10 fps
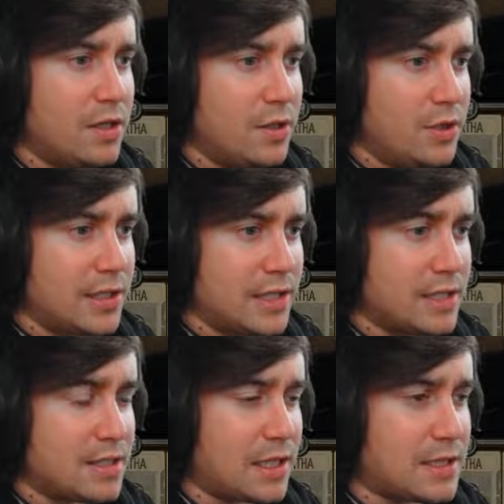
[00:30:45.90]

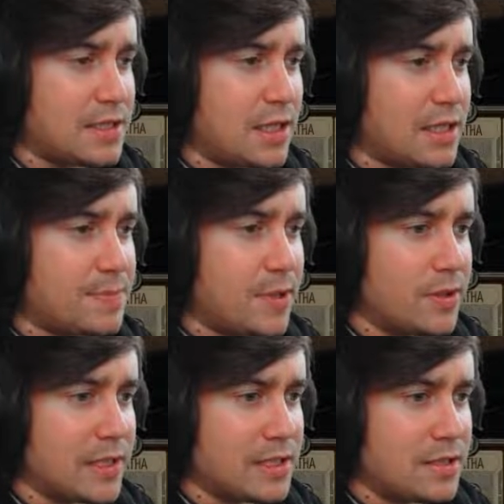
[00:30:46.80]
Using certain circus
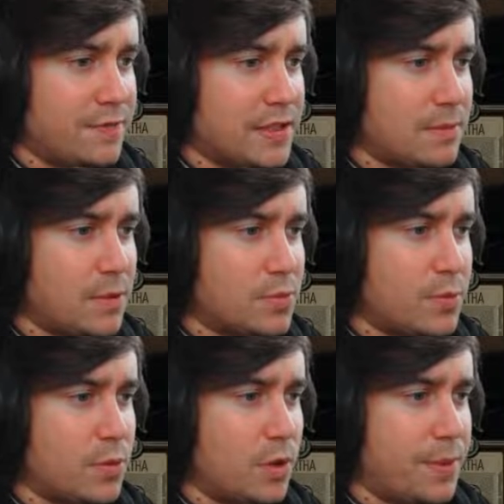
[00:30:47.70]
buildings. Defeating
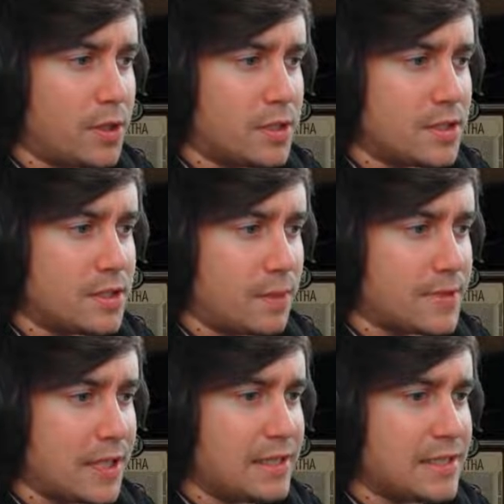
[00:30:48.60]
multiple opponents
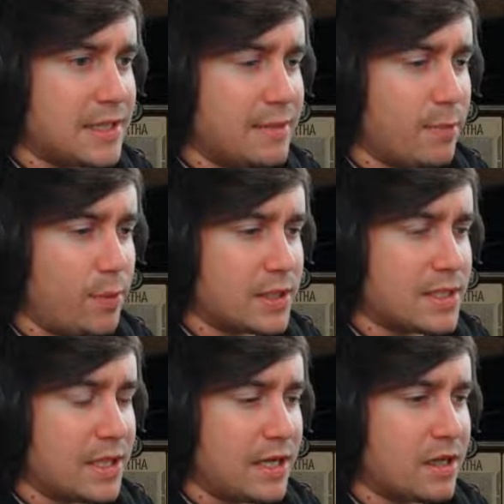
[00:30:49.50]
simultaneously with one
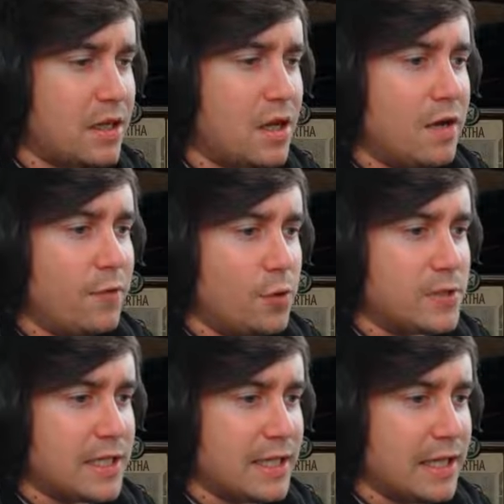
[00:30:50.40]
attack.
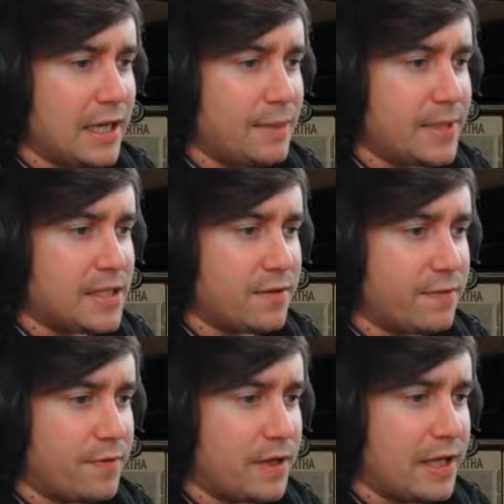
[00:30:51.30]
Forcing enemies to
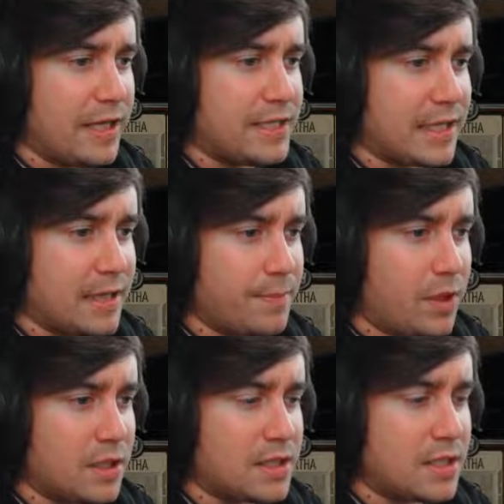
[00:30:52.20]
flee. Taking
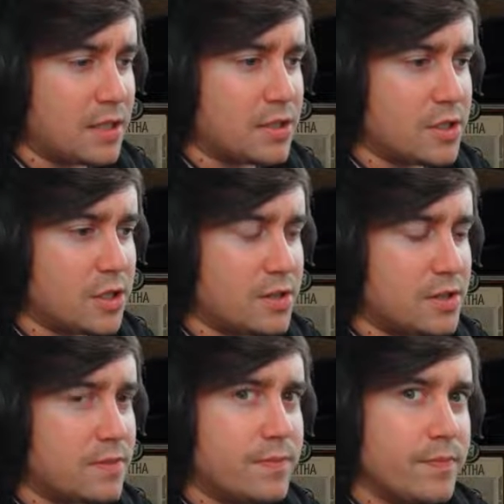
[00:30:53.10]
part in circus
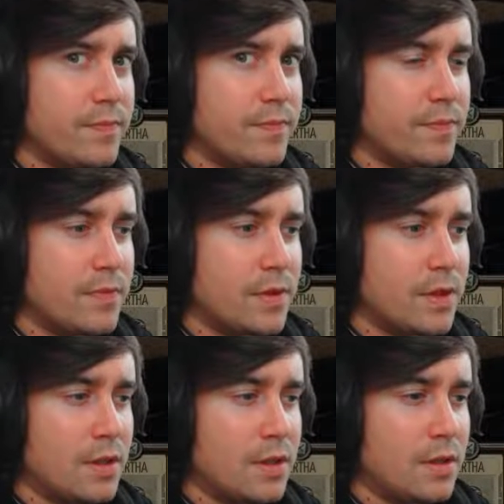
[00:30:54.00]
shows.
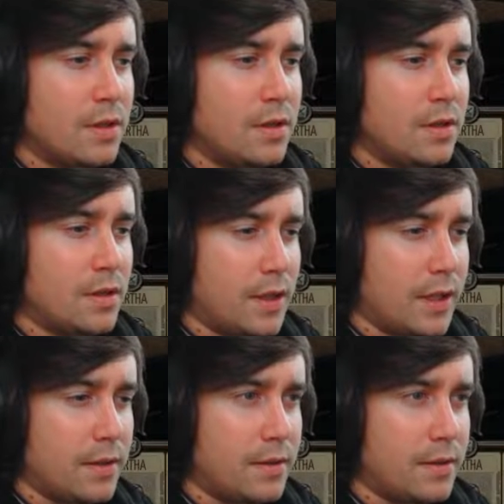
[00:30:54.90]
Okay.